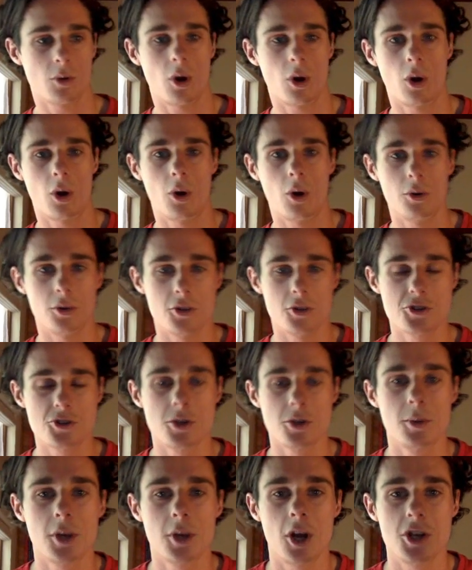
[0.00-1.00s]
on the
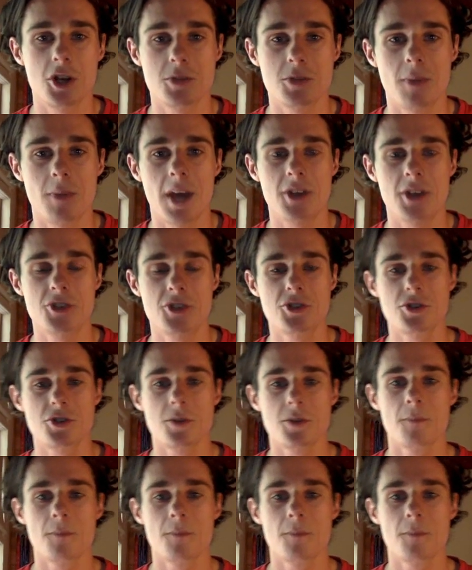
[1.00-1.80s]
Supercoach Mates